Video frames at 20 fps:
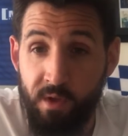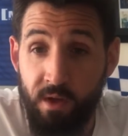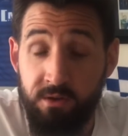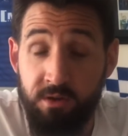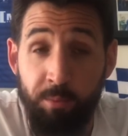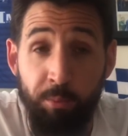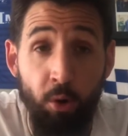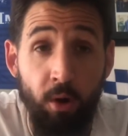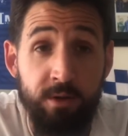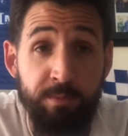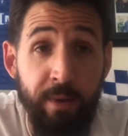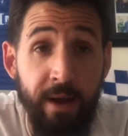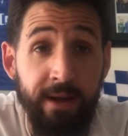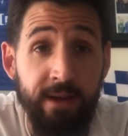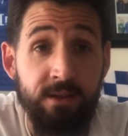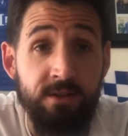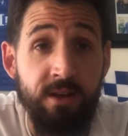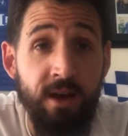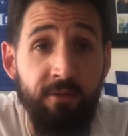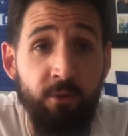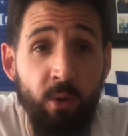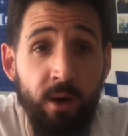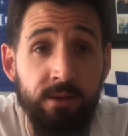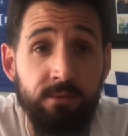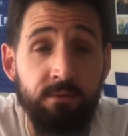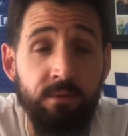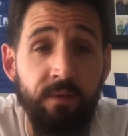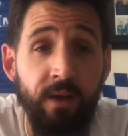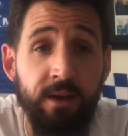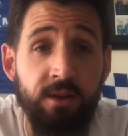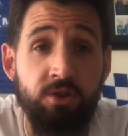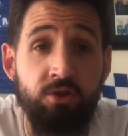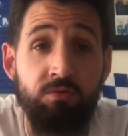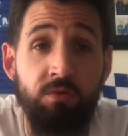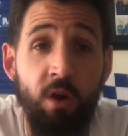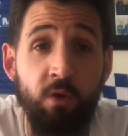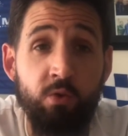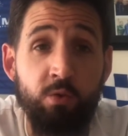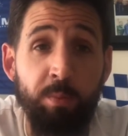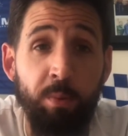surprise package the other way, and that is
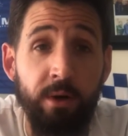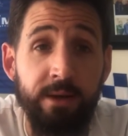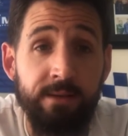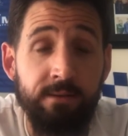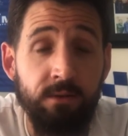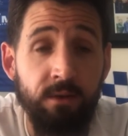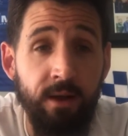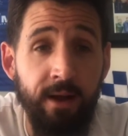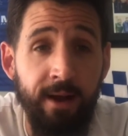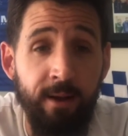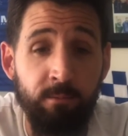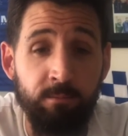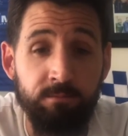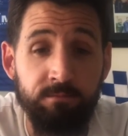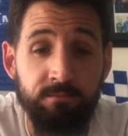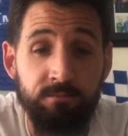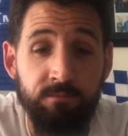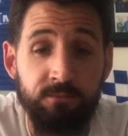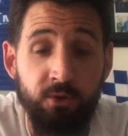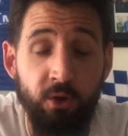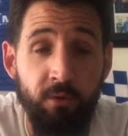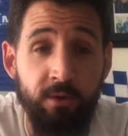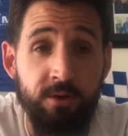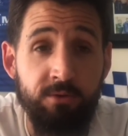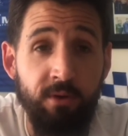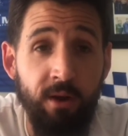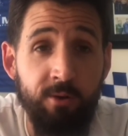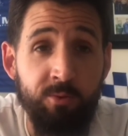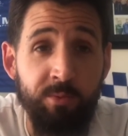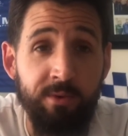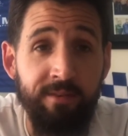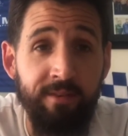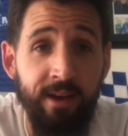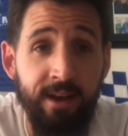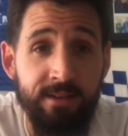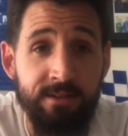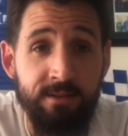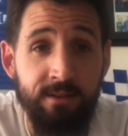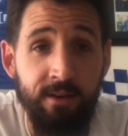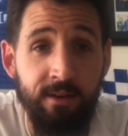Shrewsbury. Sorry, Shrewsbury
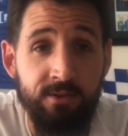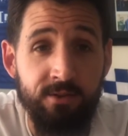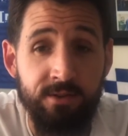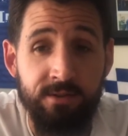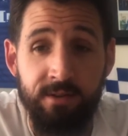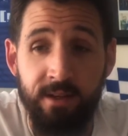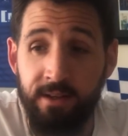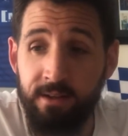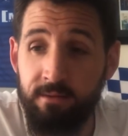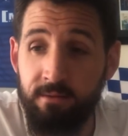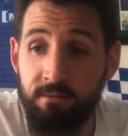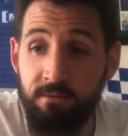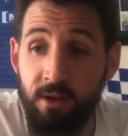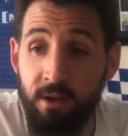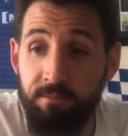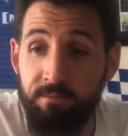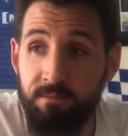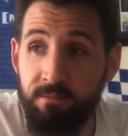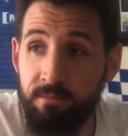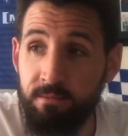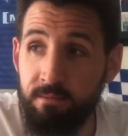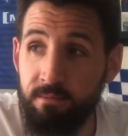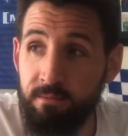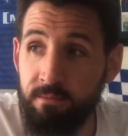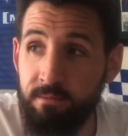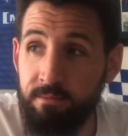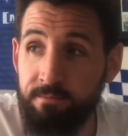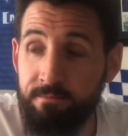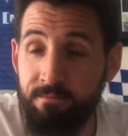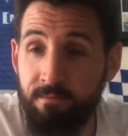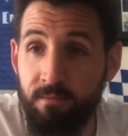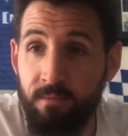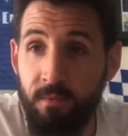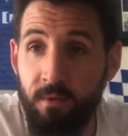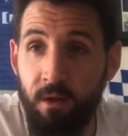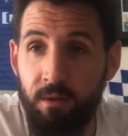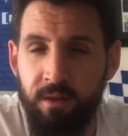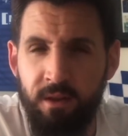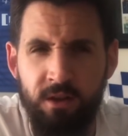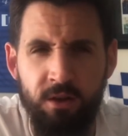fans. I just think you
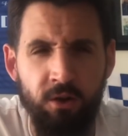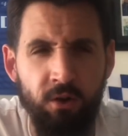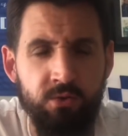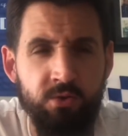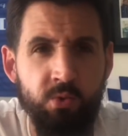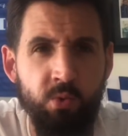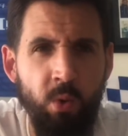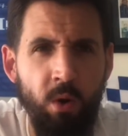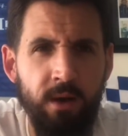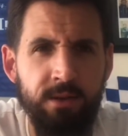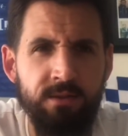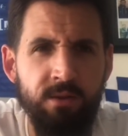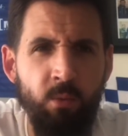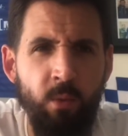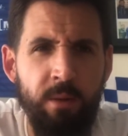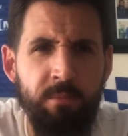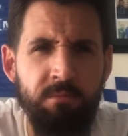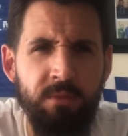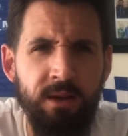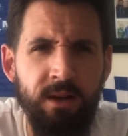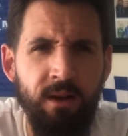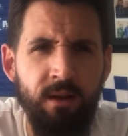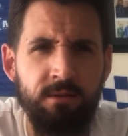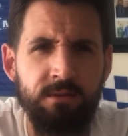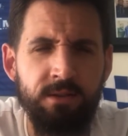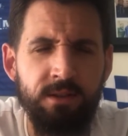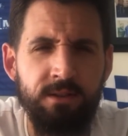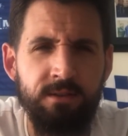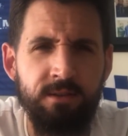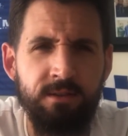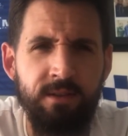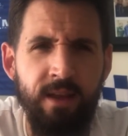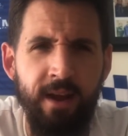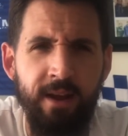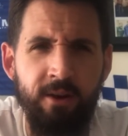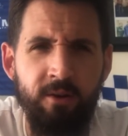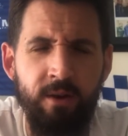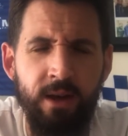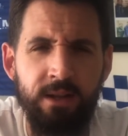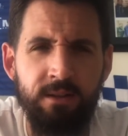lost twice at Wembley last season. Is
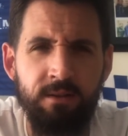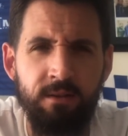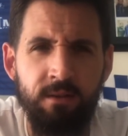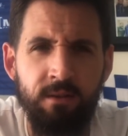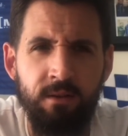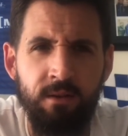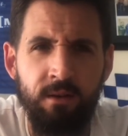that correct?